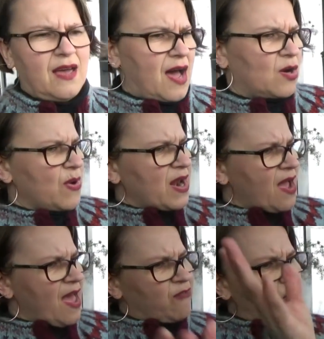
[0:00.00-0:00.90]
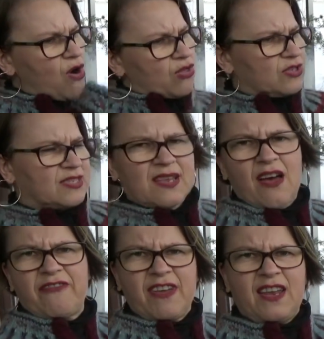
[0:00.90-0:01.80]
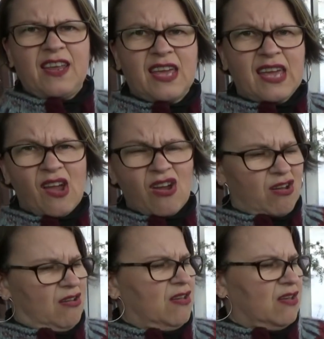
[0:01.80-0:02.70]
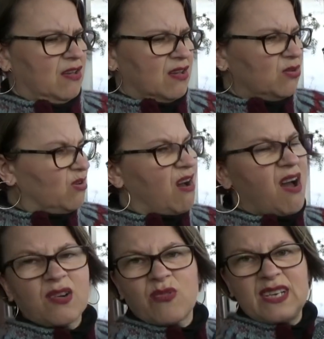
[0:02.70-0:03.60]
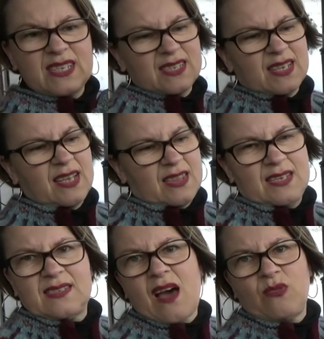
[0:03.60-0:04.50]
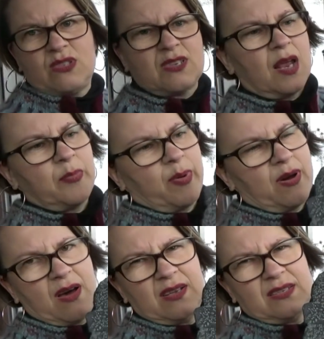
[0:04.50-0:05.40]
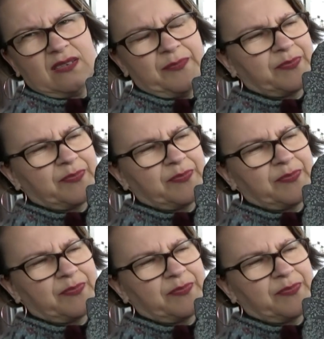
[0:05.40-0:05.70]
And when I have all the stuff in here, you can't really see this outside part.